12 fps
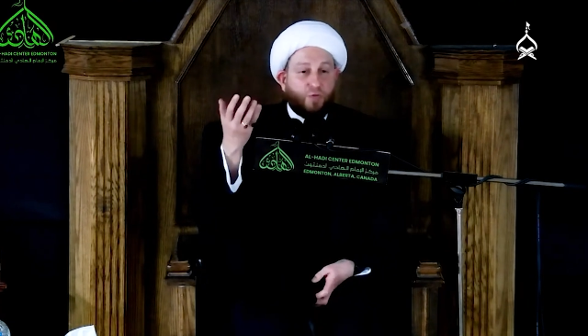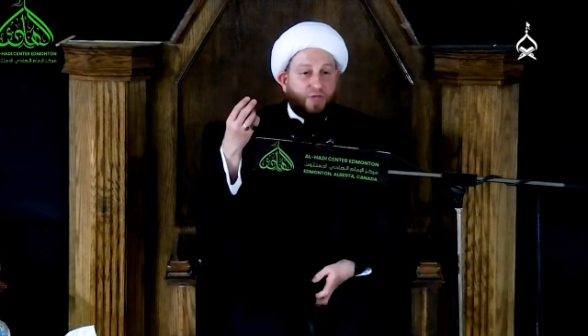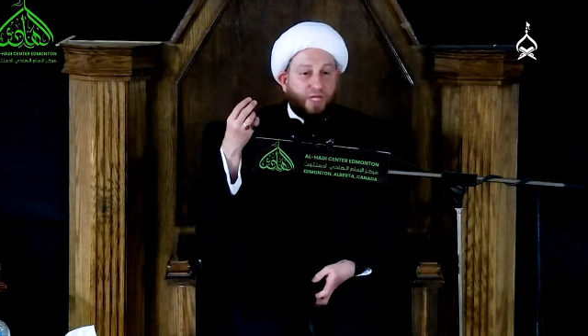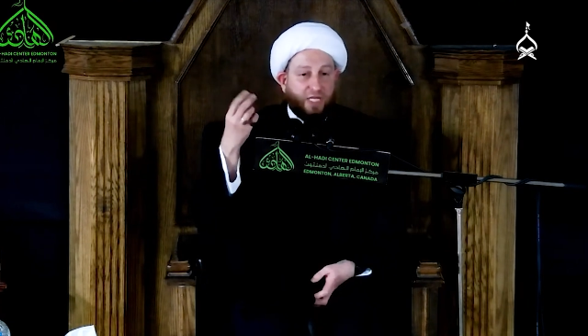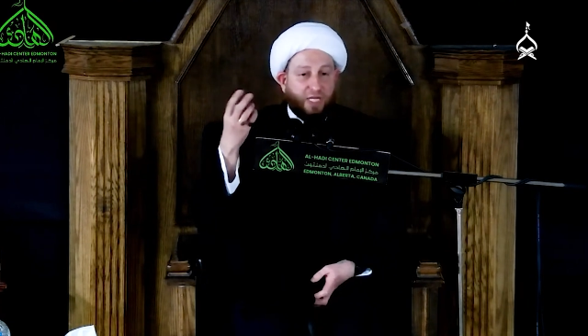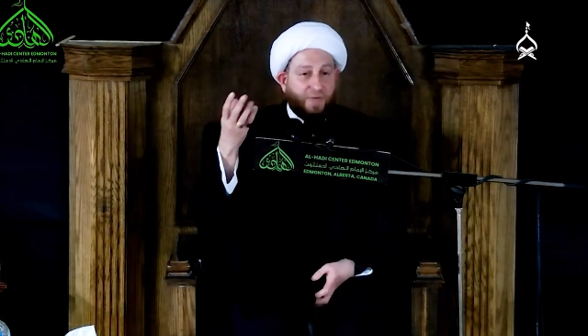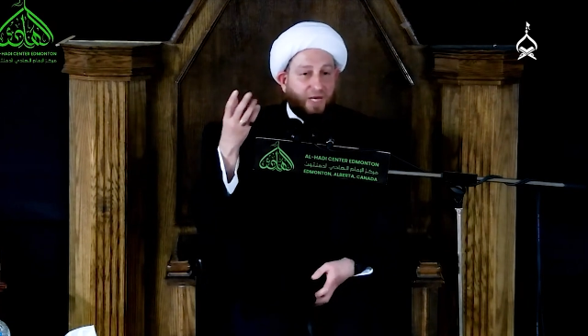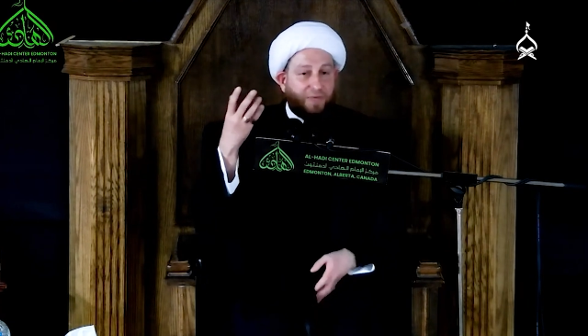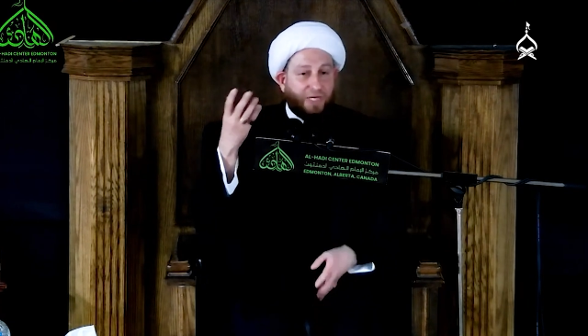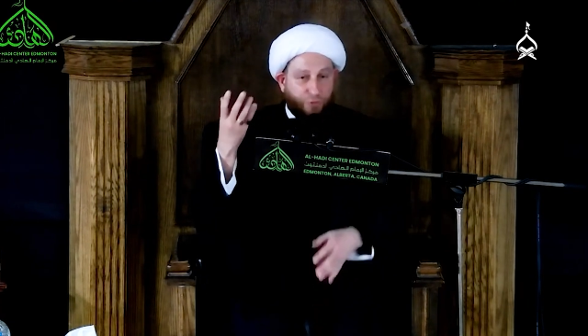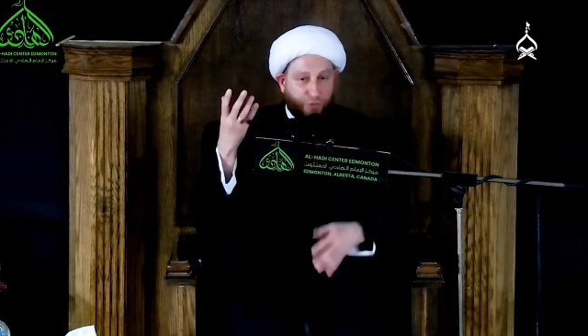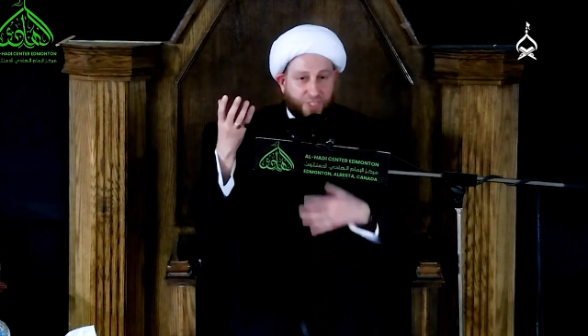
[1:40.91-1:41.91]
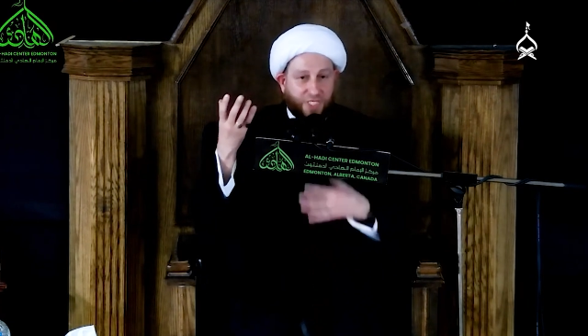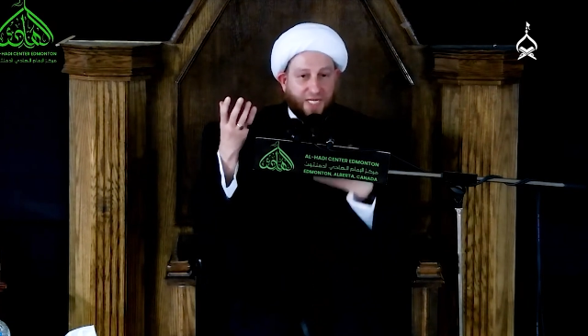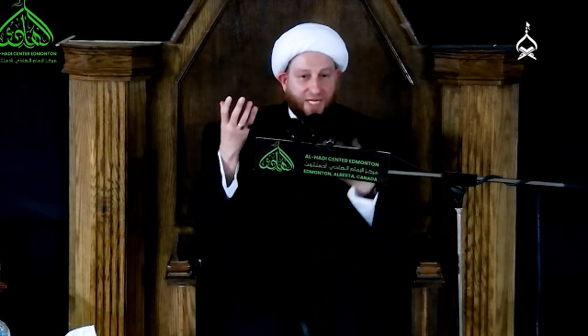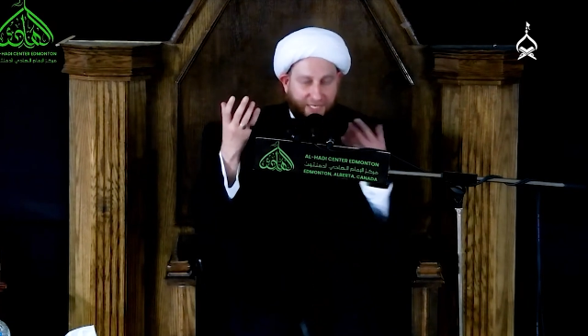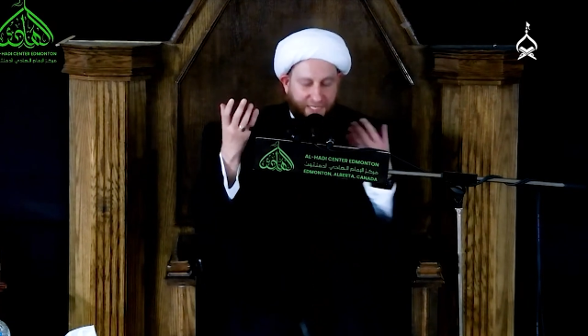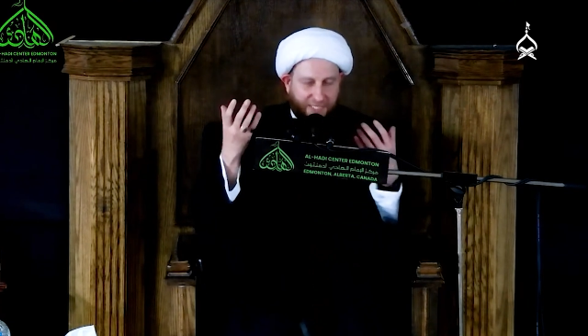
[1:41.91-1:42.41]
with Al-Imam
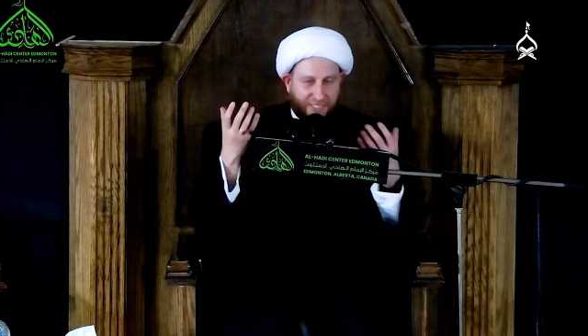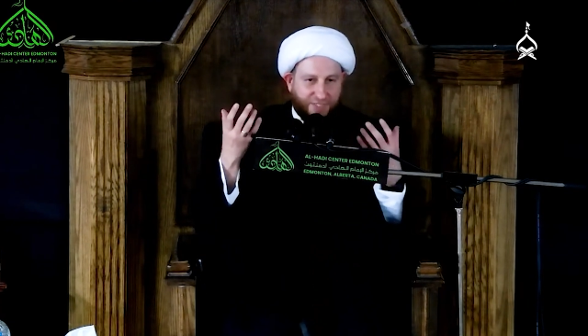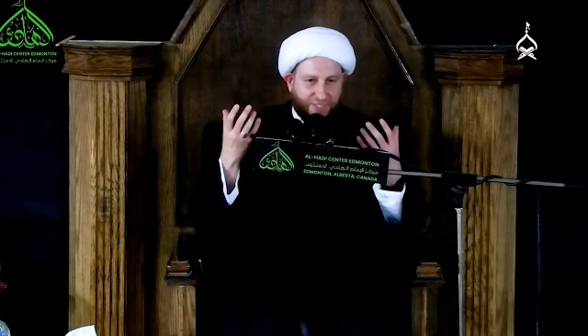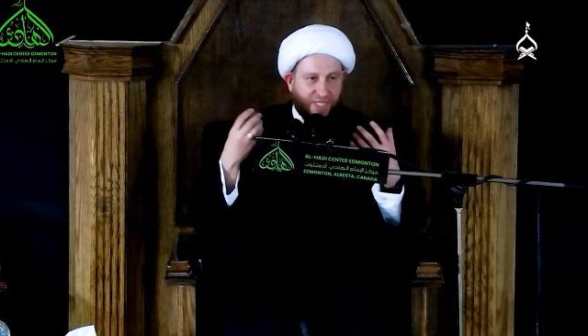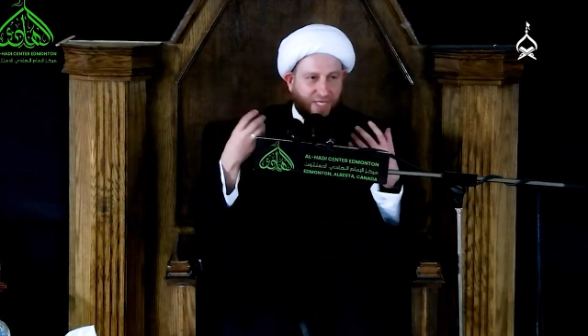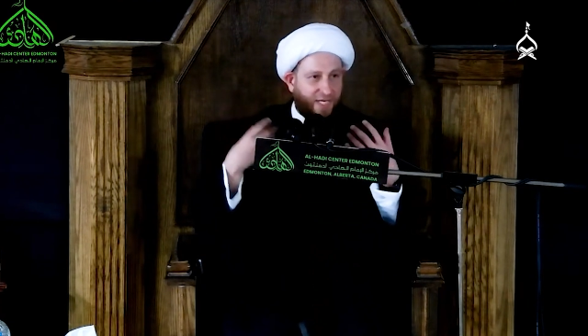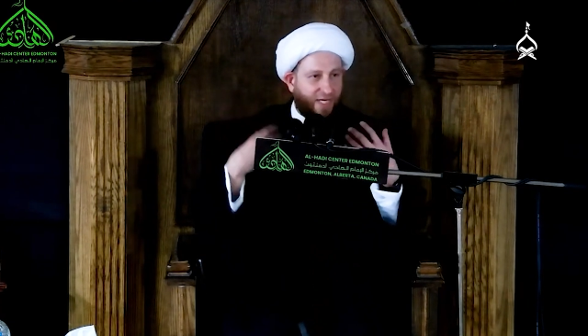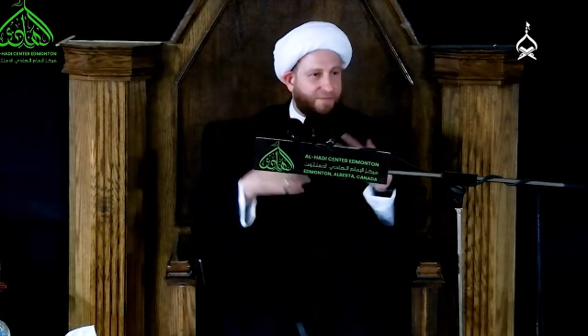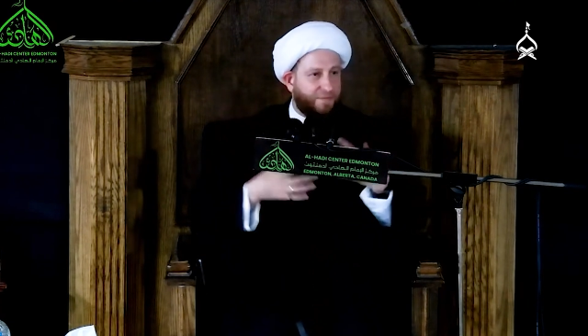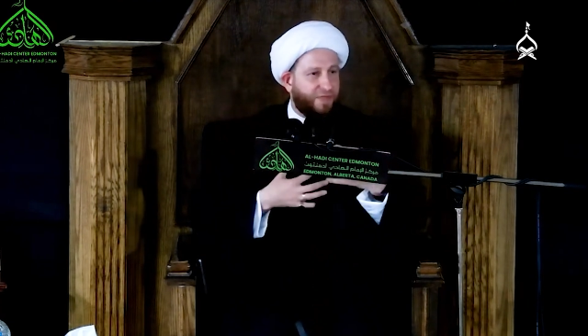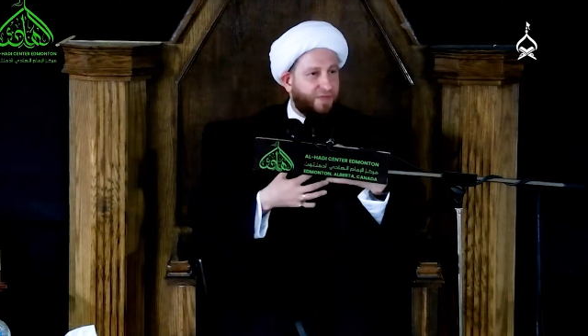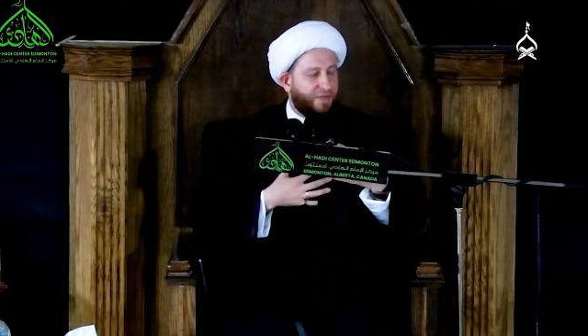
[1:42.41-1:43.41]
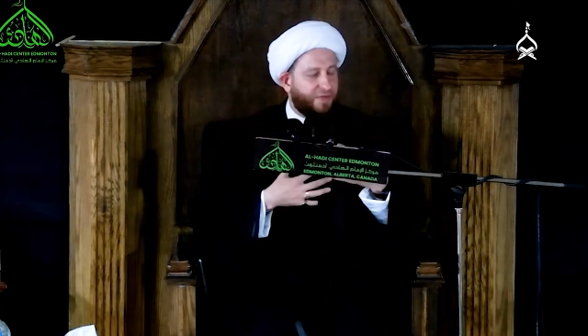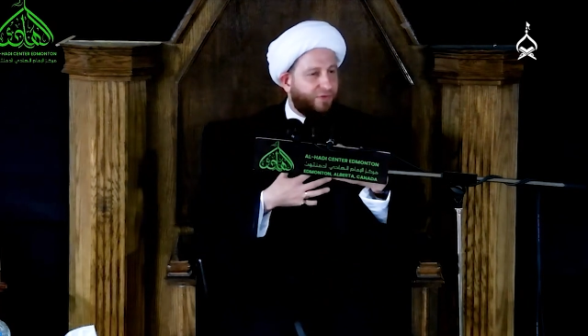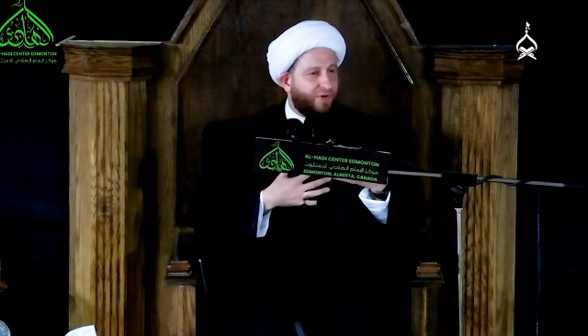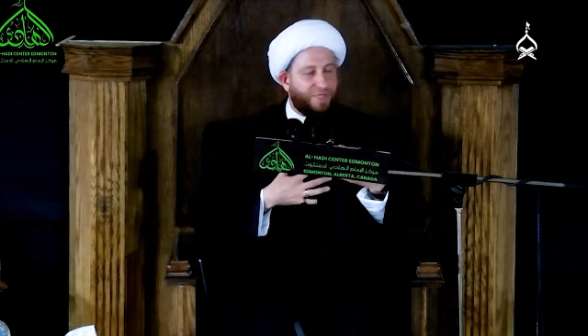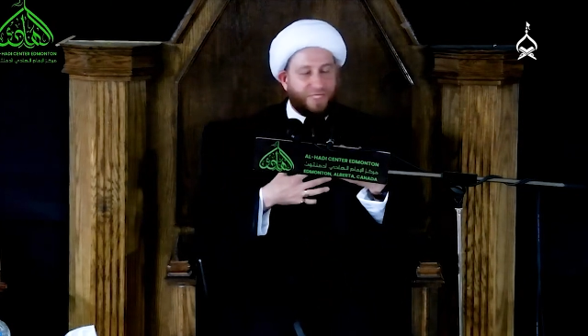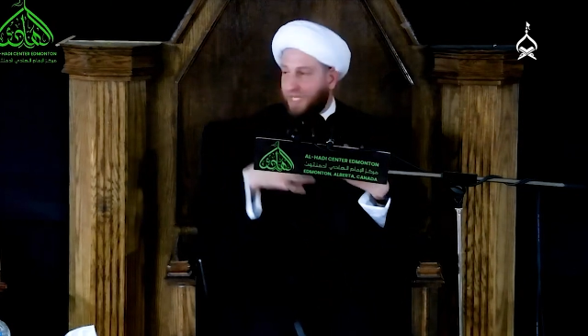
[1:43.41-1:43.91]
Al-Hussein alayhi salam
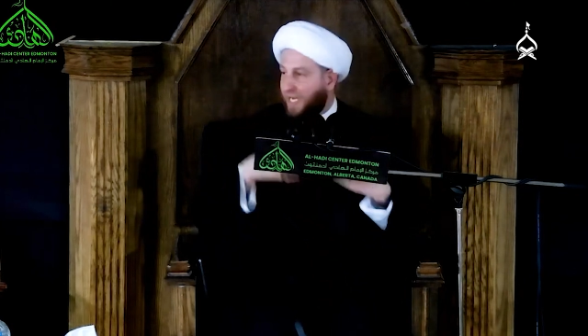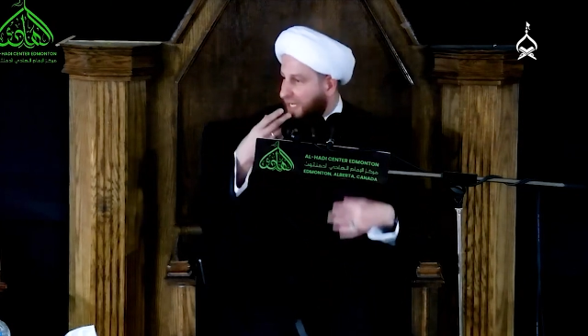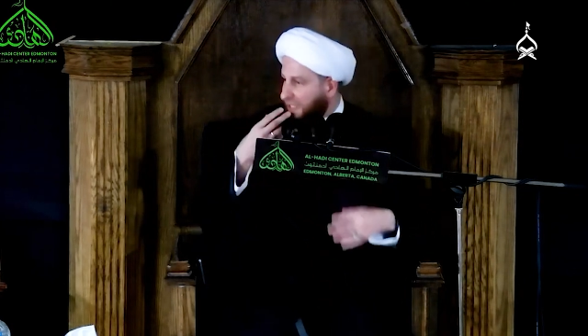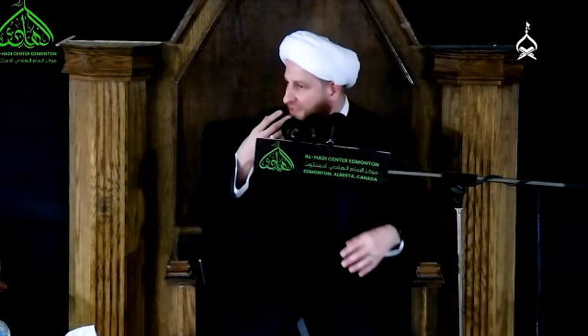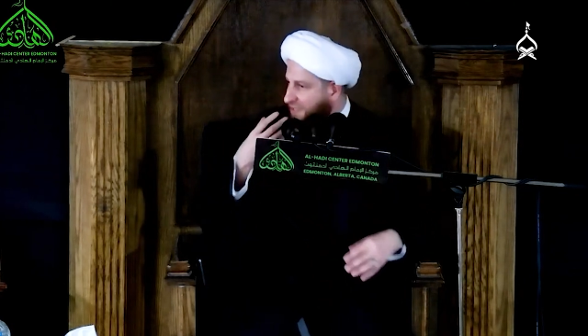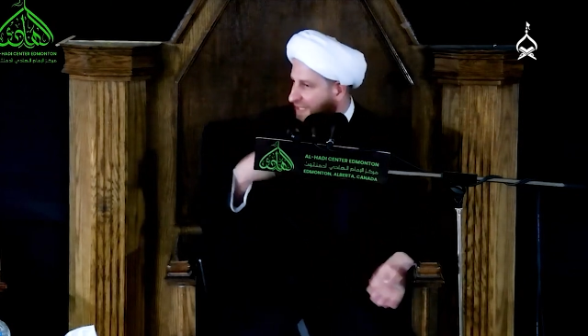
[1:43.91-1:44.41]
from his heart.